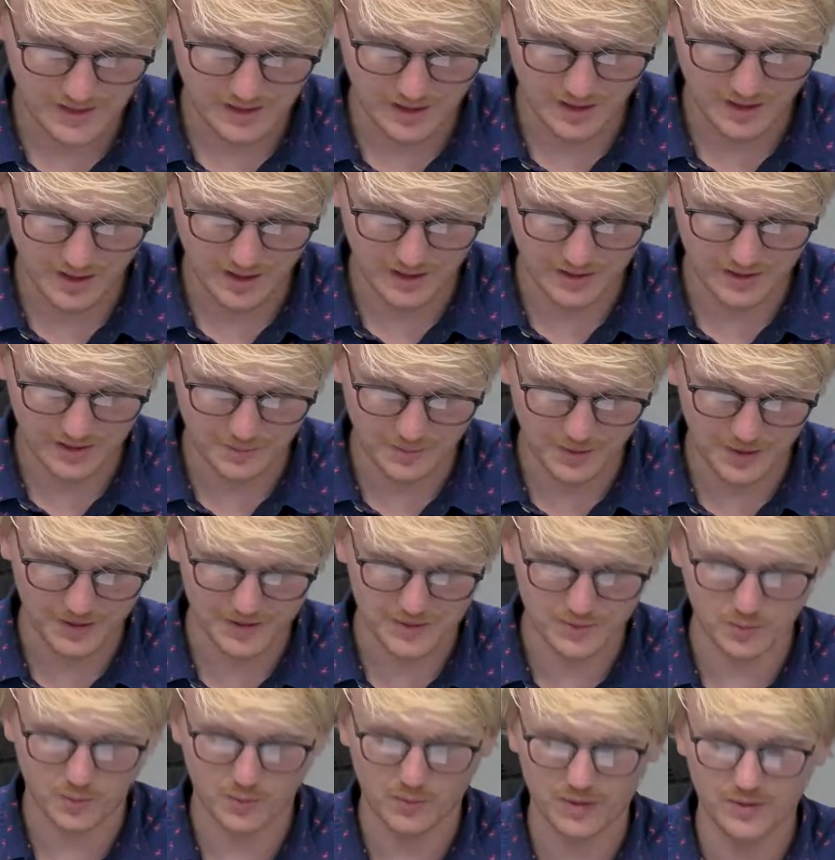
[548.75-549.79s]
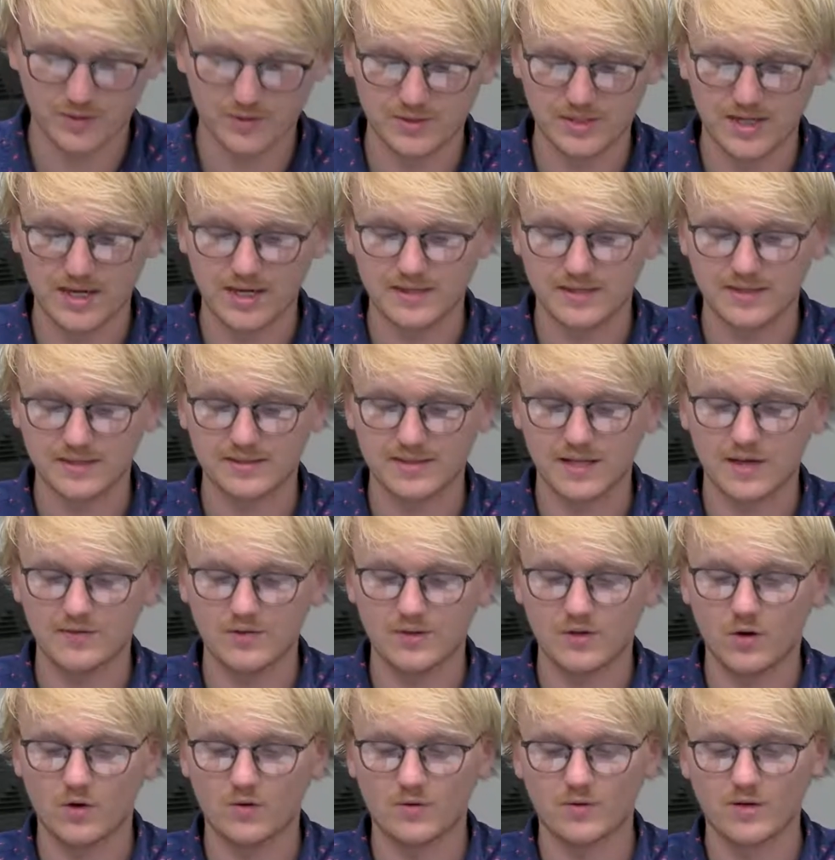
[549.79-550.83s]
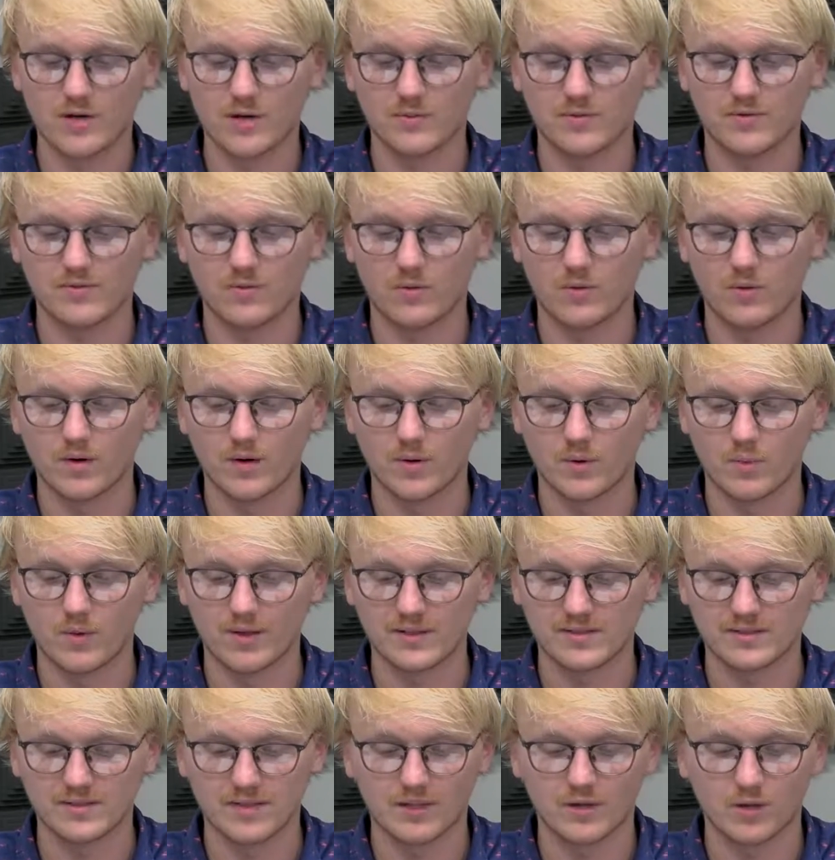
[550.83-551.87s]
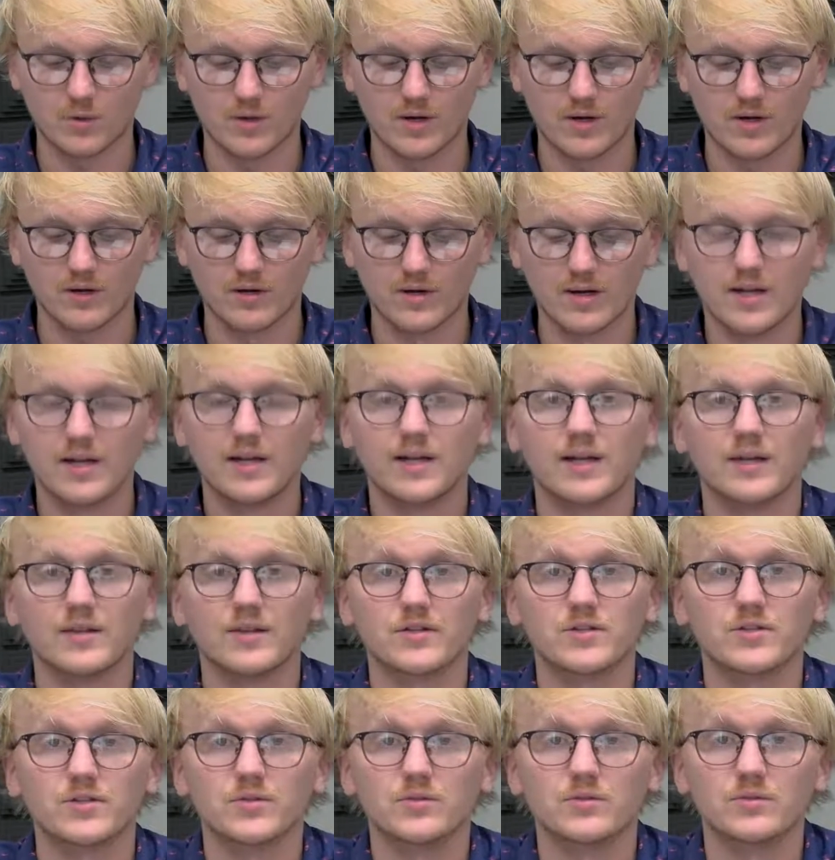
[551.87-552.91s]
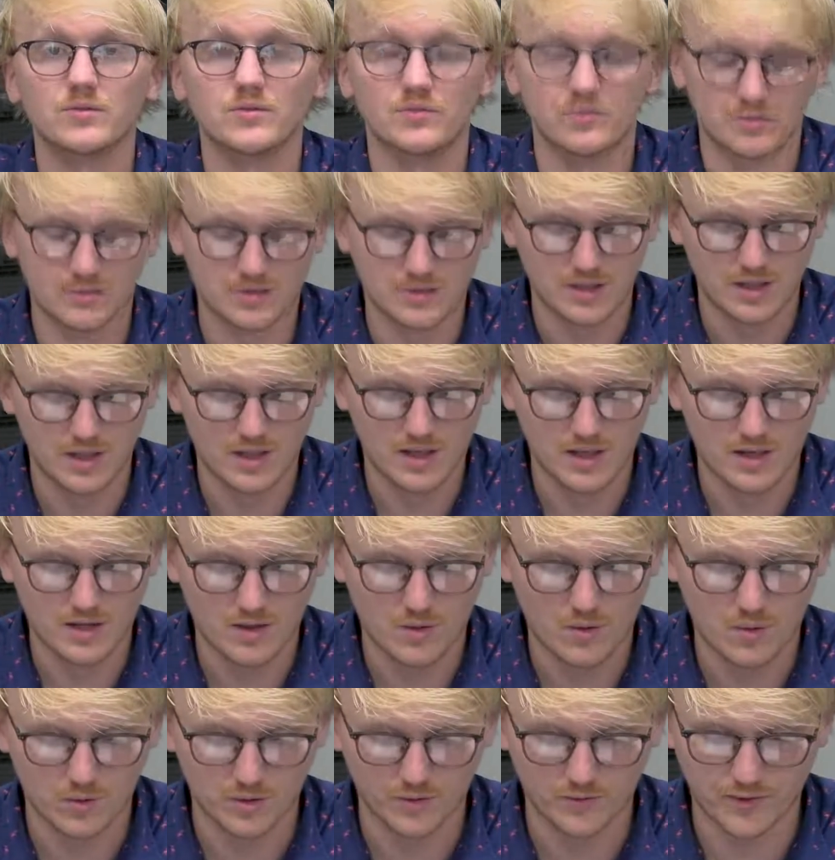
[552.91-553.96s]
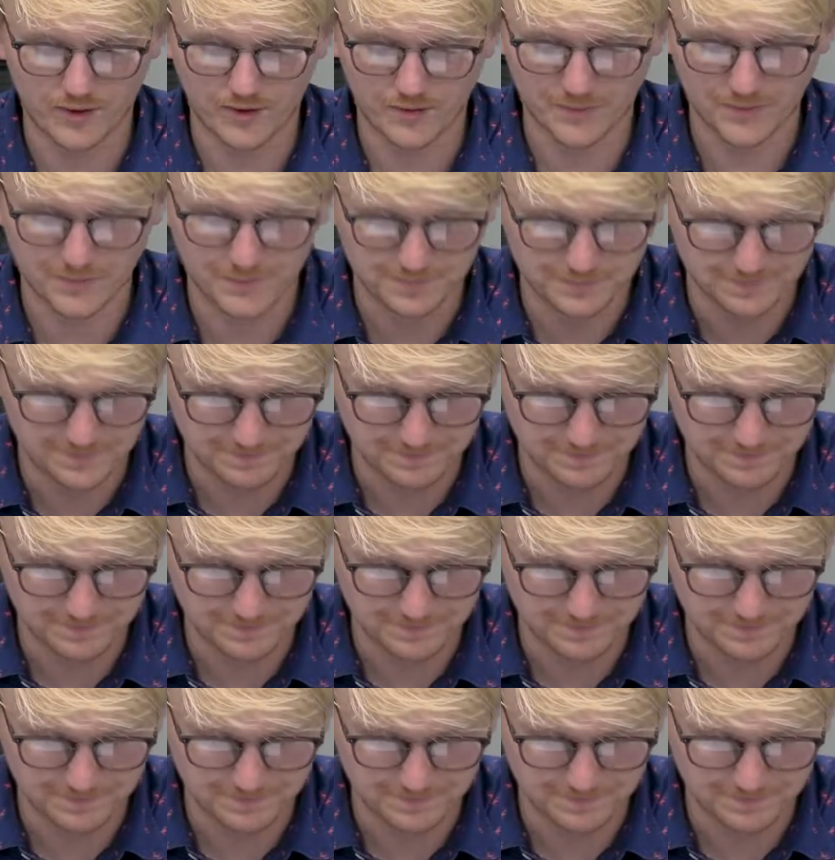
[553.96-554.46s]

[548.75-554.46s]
Independence were winners 8-7 over number 4 West Delaware in the 2's quarterfinal.